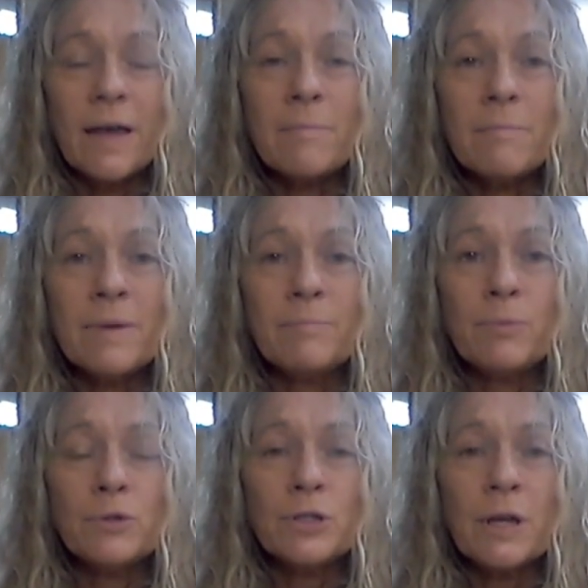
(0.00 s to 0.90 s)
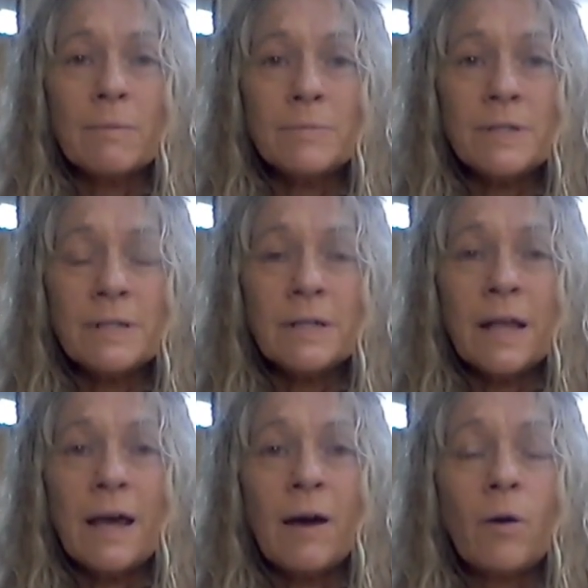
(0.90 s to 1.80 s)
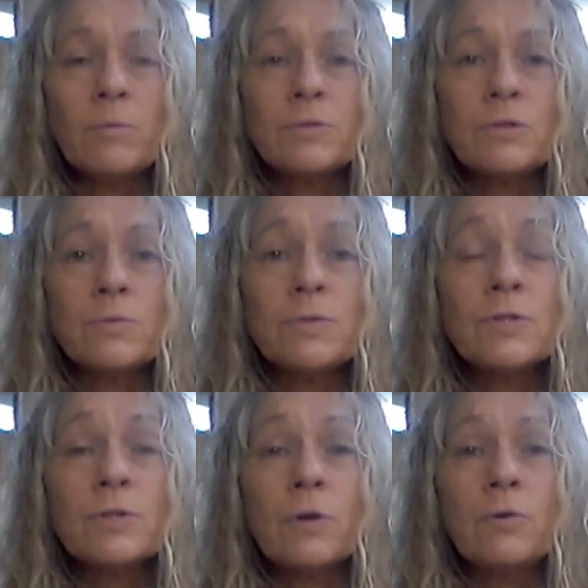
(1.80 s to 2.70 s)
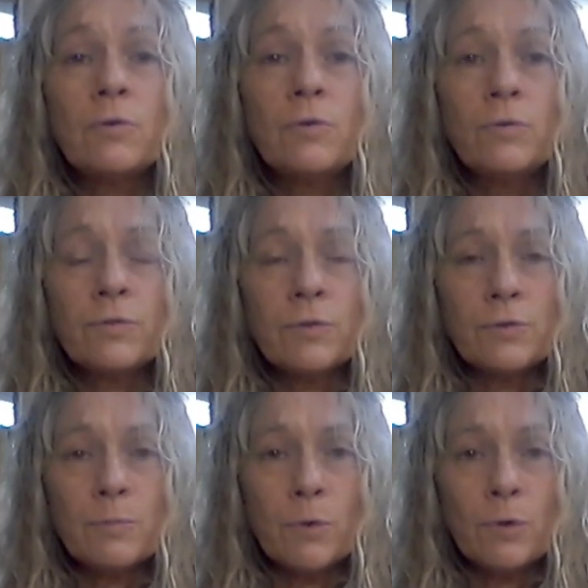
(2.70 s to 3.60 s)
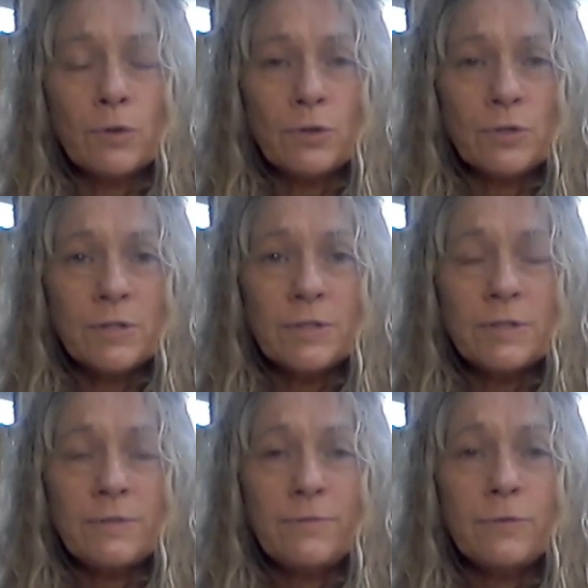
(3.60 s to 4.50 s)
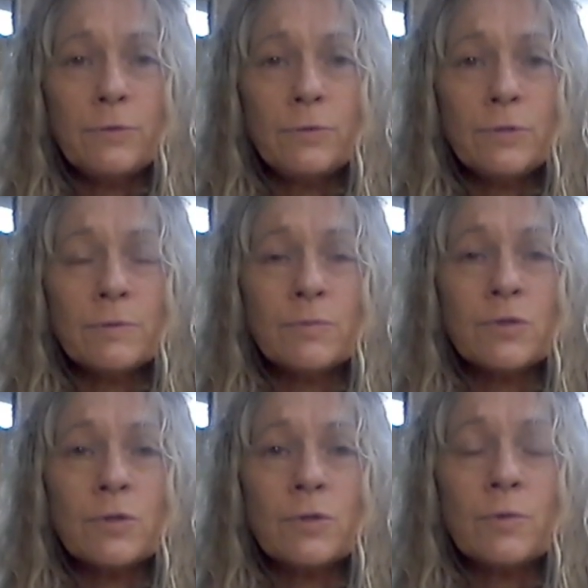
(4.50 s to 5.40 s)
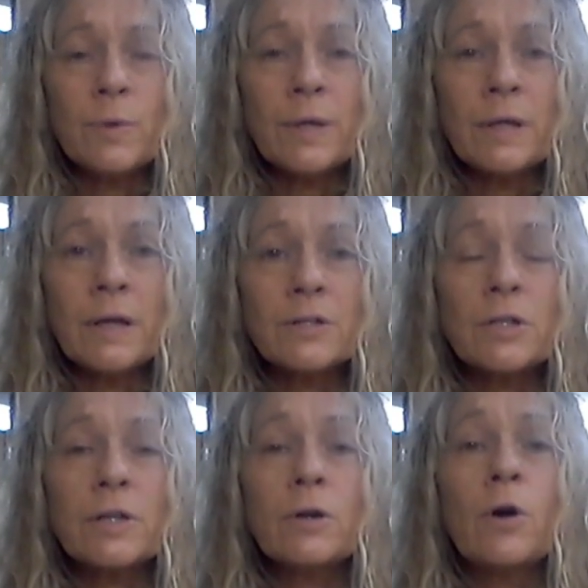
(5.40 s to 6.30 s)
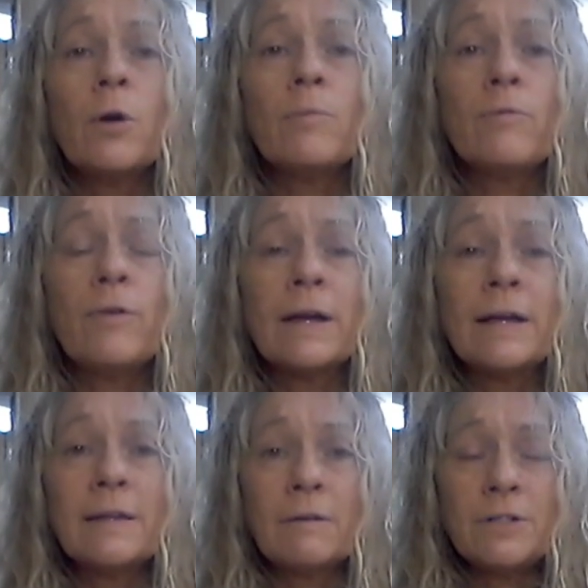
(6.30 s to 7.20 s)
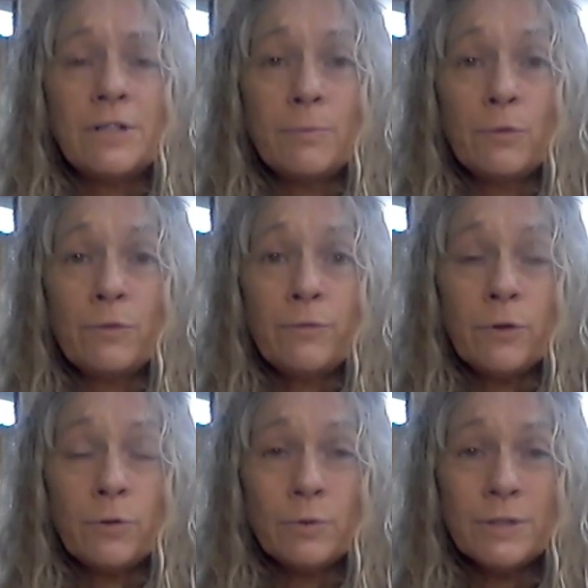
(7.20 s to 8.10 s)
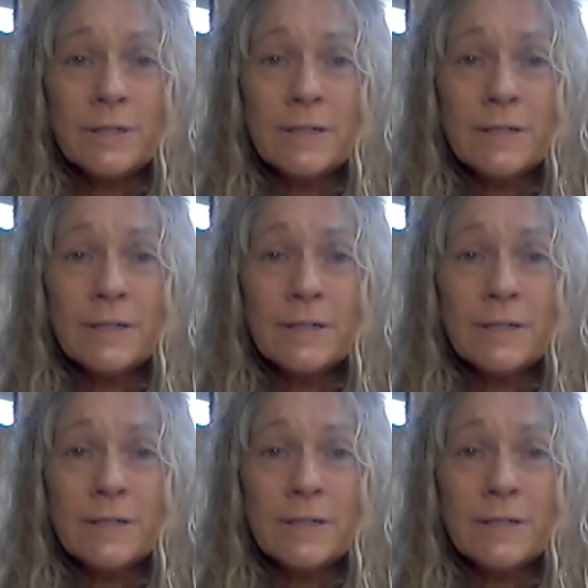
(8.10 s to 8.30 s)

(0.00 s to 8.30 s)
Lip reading: And Mint Bush comes in and helps to resolve those emotions, to diffuse them so that we can actually cope and find clarity and move forward.